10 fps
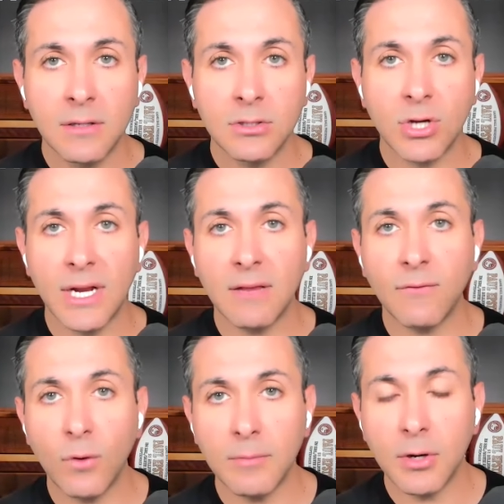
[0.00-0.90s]

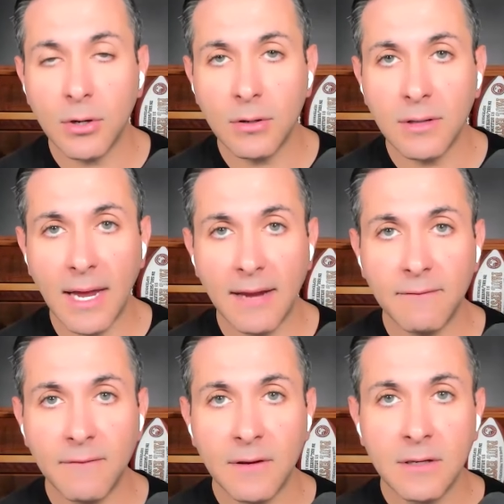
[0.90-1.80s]
transformed her
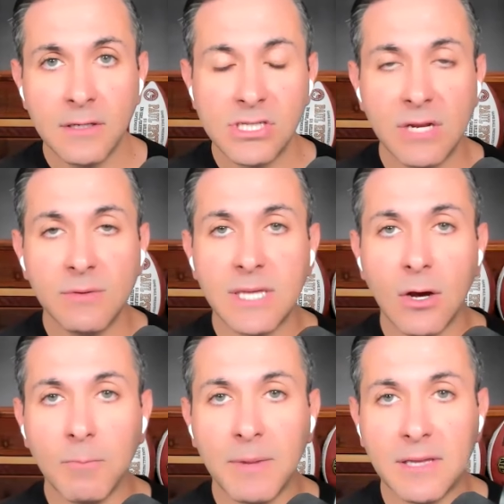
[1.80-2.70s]
life. She was
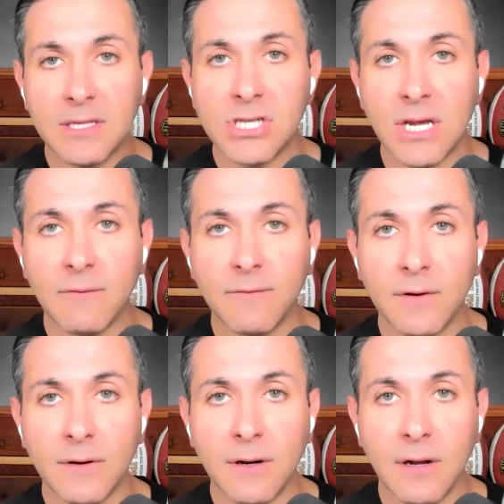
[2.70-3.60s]
helping the
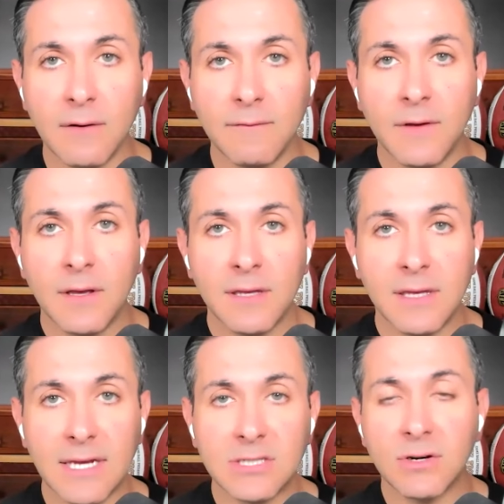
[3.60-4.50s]
Jennifer of
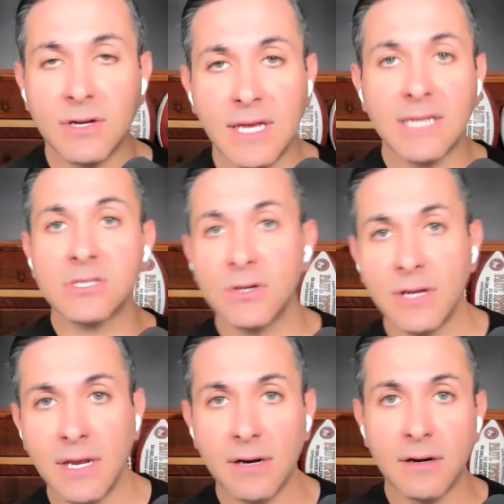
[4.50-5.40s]

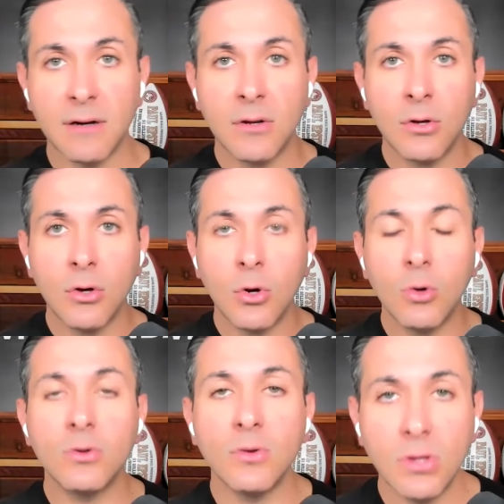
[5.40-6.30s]
yesteryear.
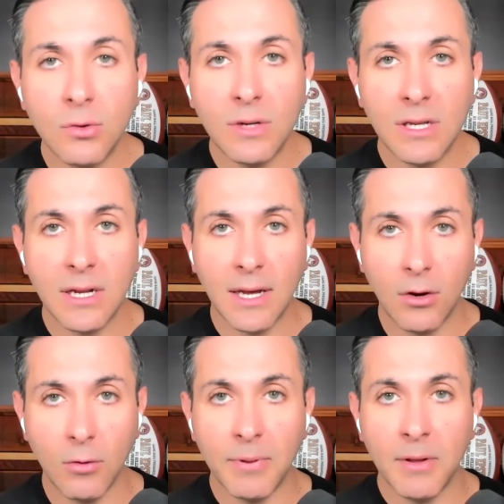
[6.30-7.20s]
Who do you need to
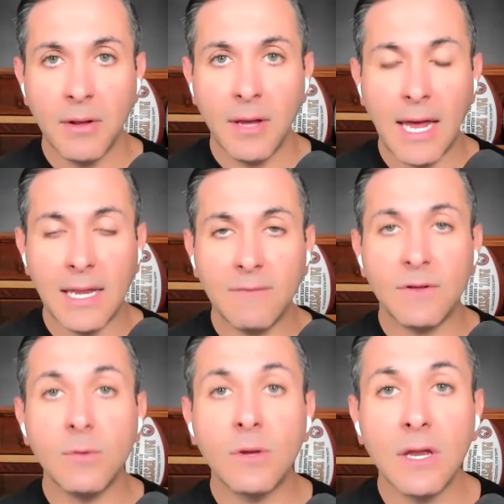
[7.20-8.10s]
help? And if
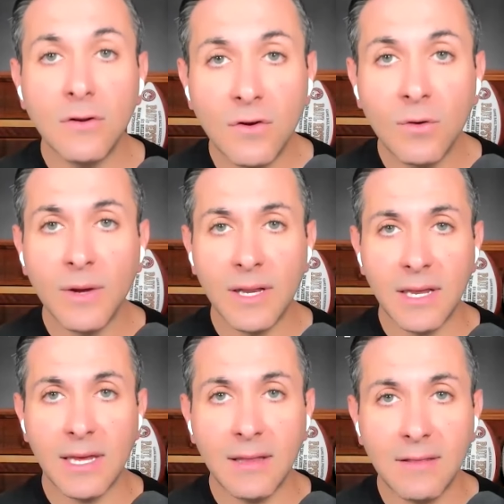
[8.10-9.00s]
you can do it
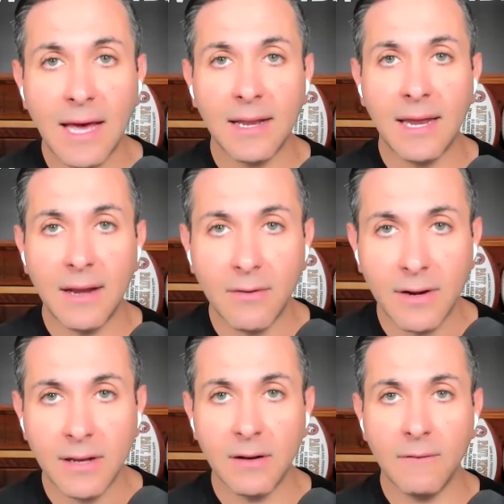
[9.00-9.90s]
in that
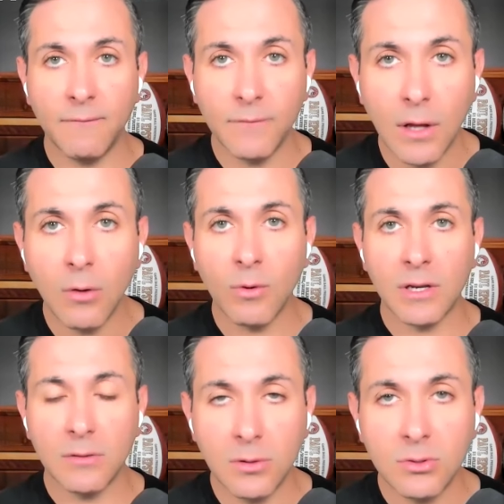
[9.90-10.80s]
area of flow where
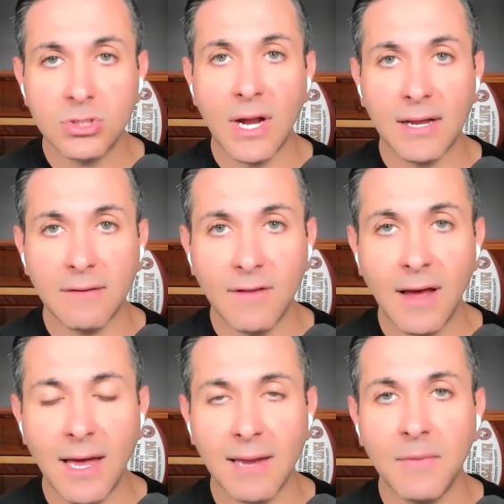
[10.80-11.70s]
you lose track of
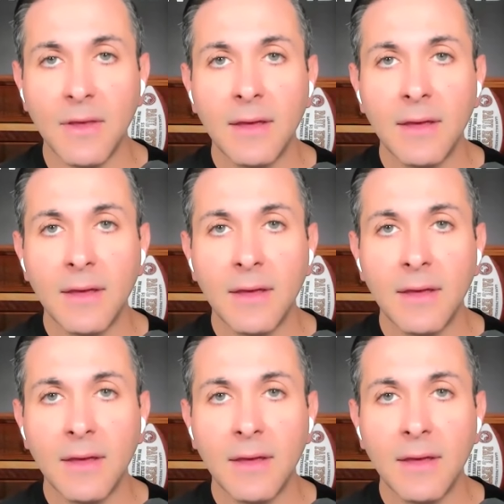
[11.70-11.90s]
time,